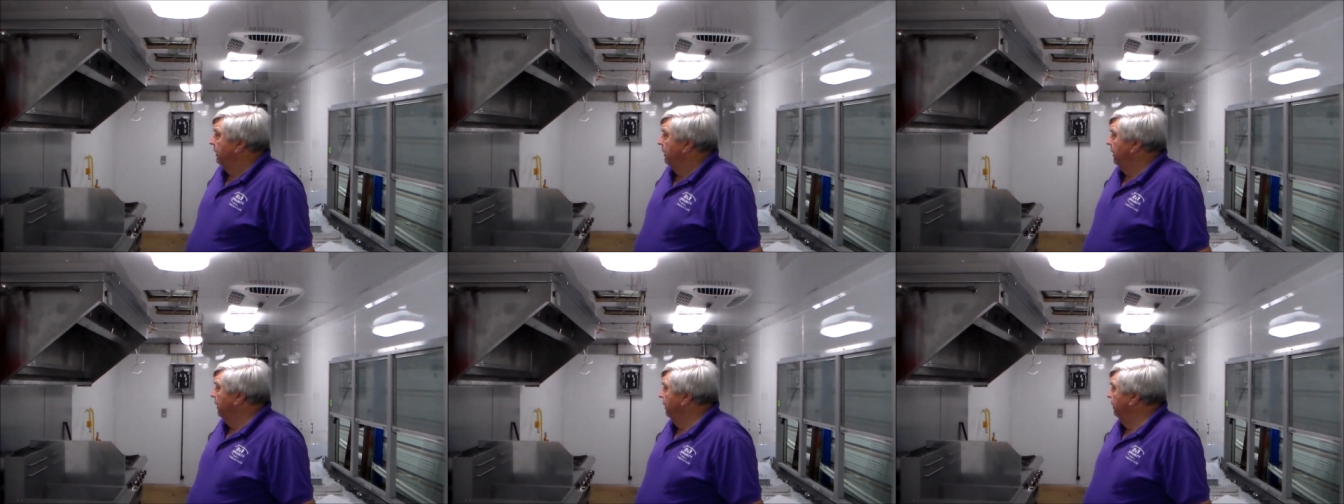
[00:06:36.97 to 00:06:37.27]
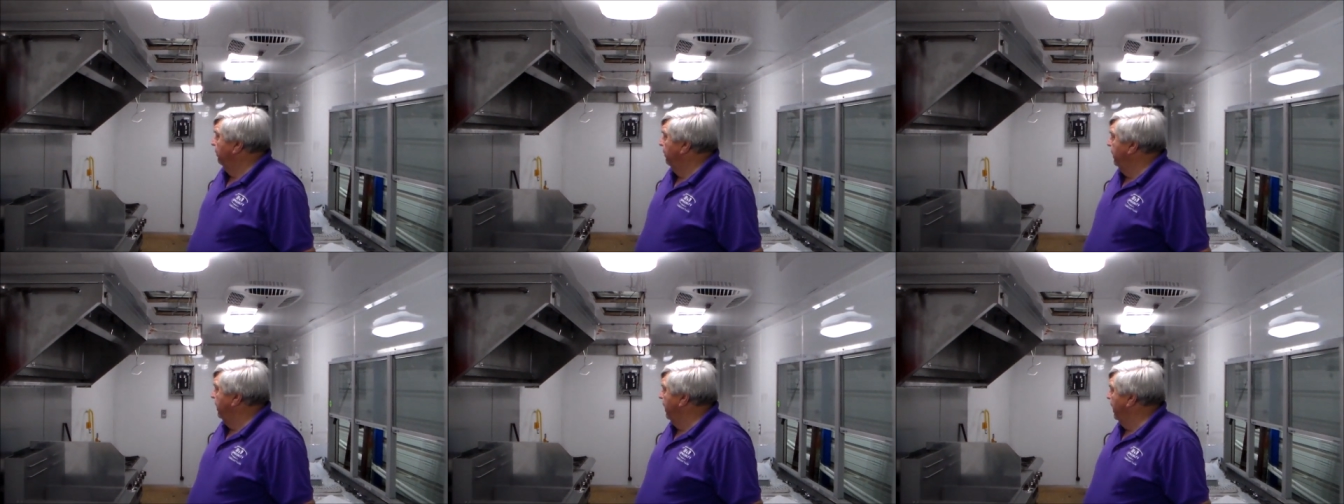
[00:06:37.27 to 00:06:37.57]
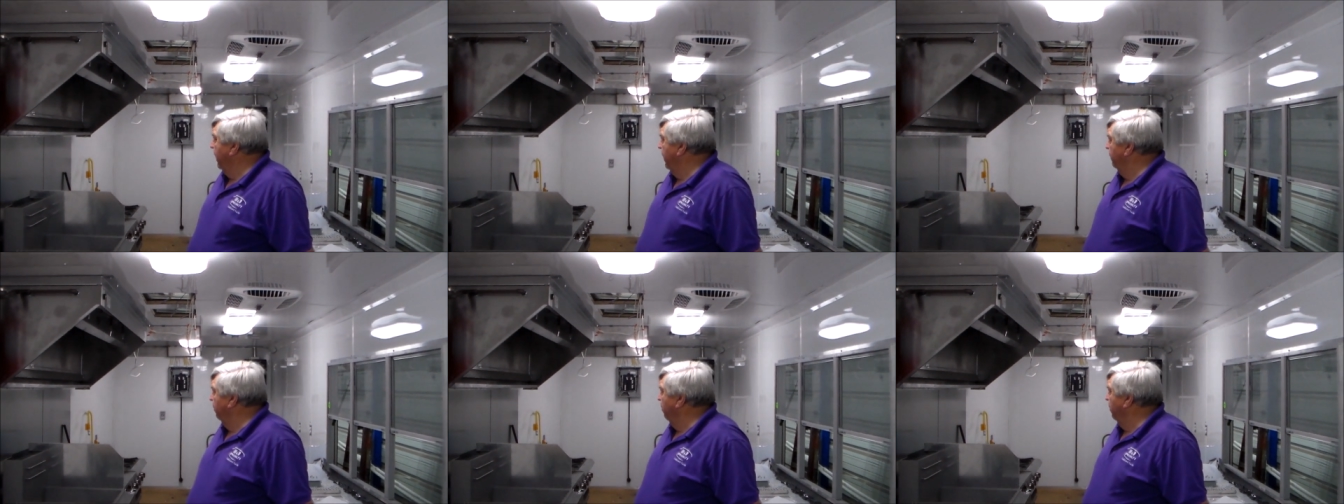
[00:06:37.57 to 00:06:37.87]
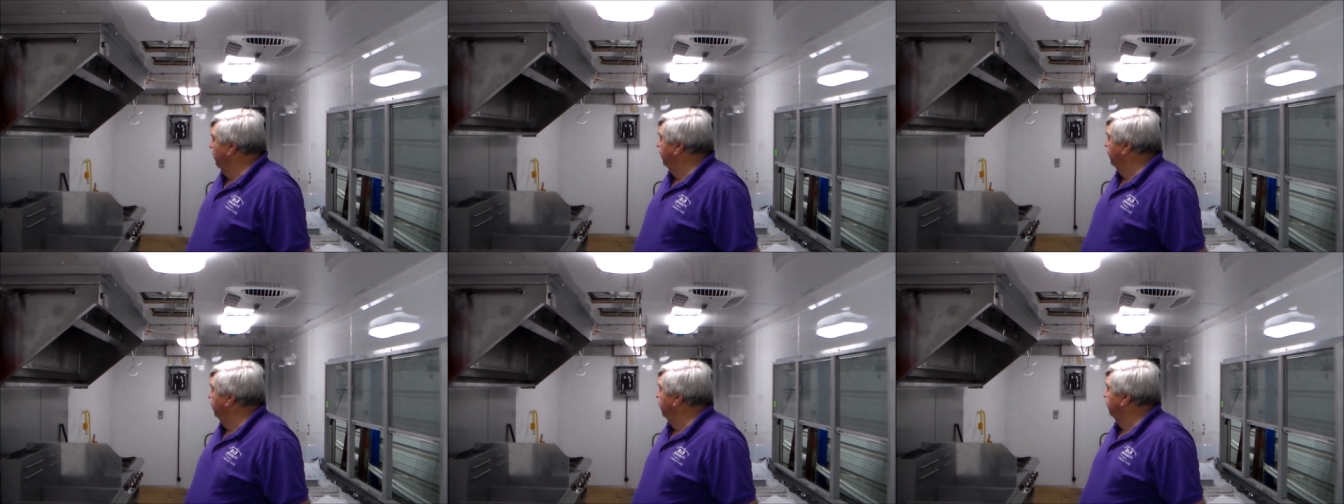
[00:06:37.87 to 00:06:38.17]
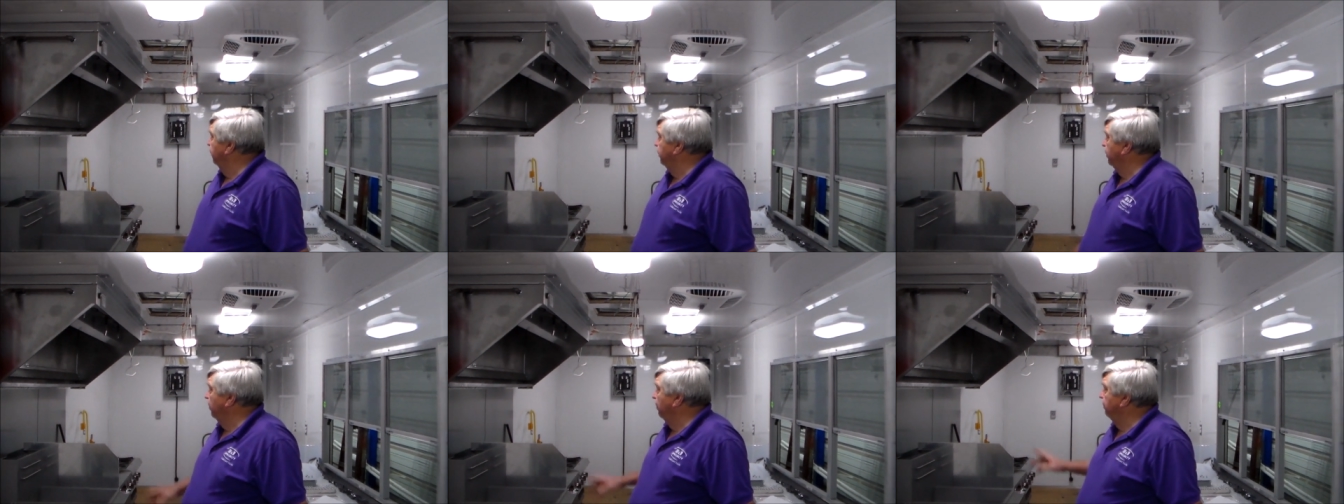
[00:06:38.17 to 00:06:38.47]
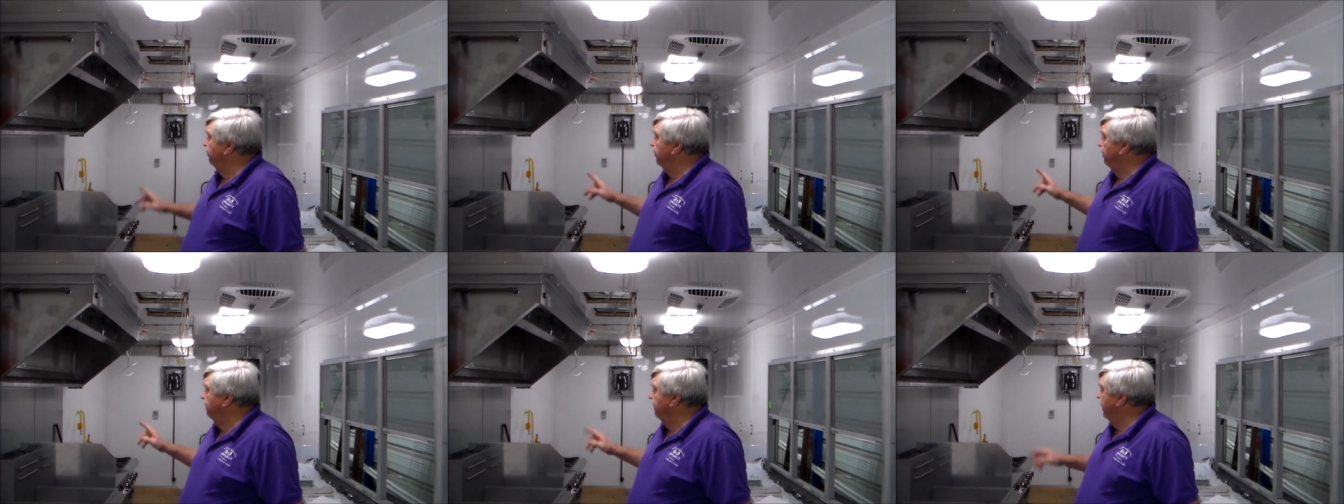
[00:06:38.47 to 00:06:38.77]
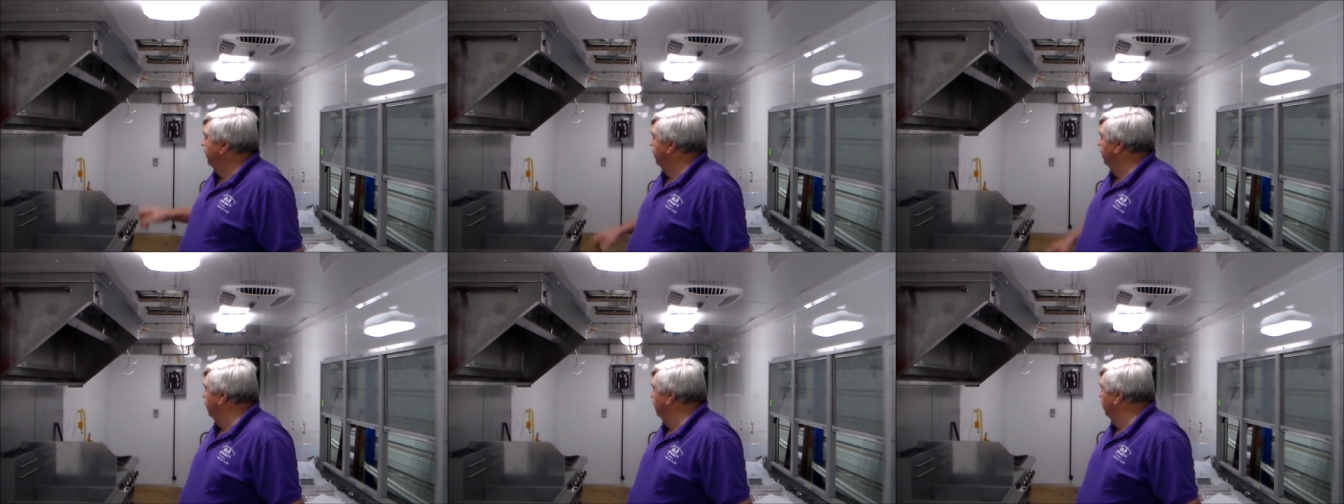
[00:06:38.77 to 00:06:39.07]
and we had one of the, the, the
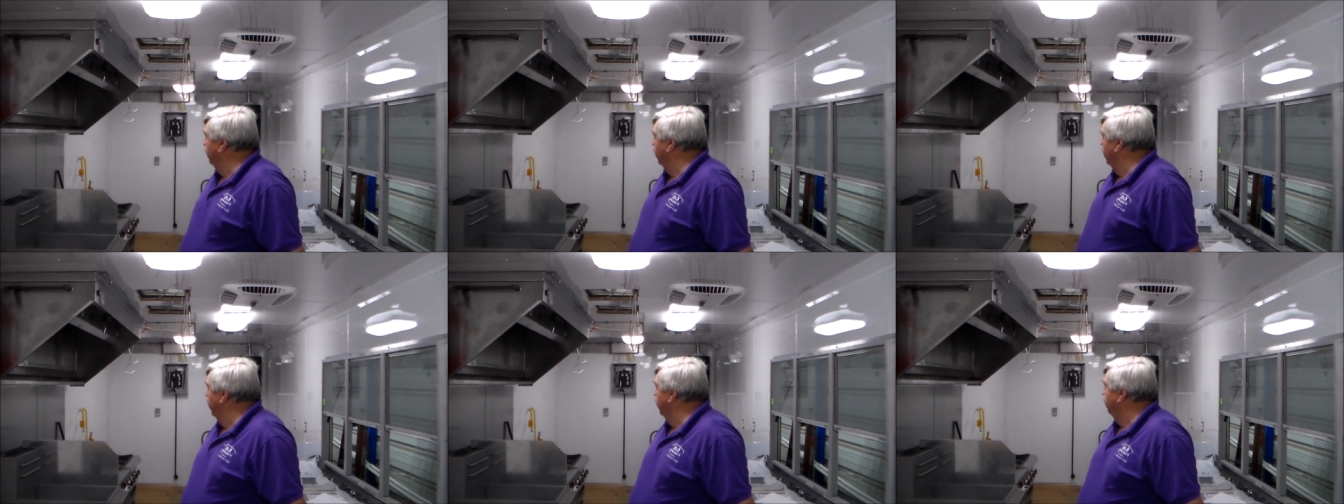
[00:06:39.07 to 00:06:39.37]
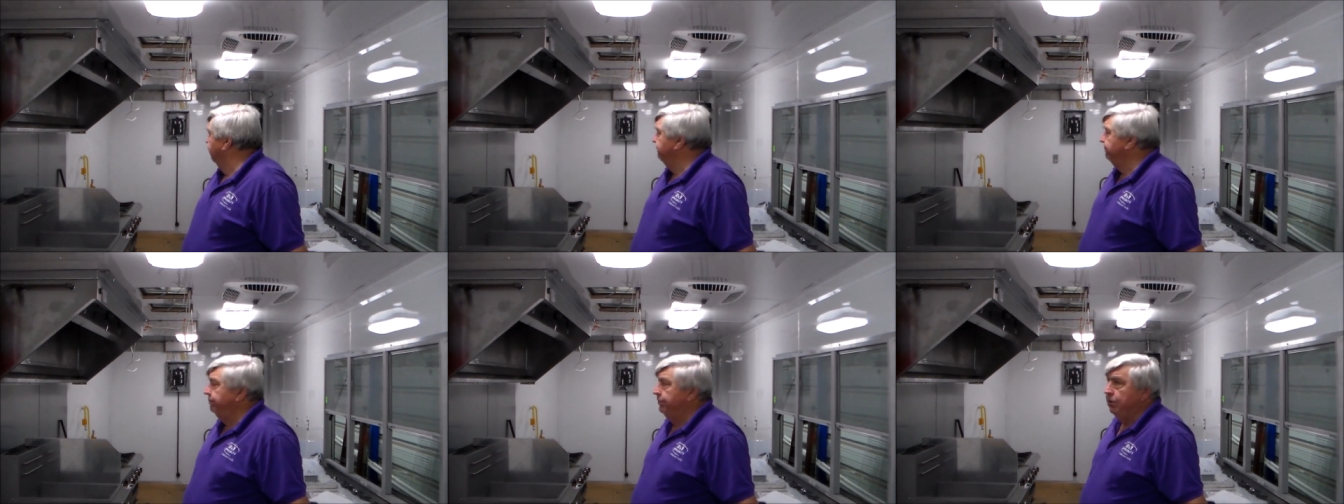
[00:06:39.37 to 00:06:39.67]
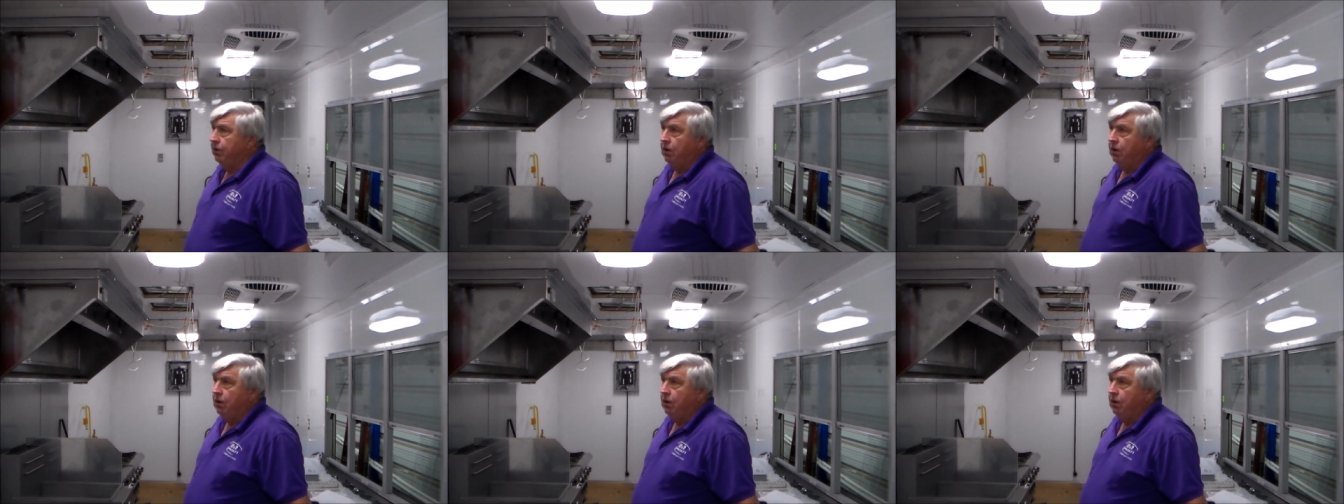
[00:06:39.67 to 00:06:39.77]
main hood in.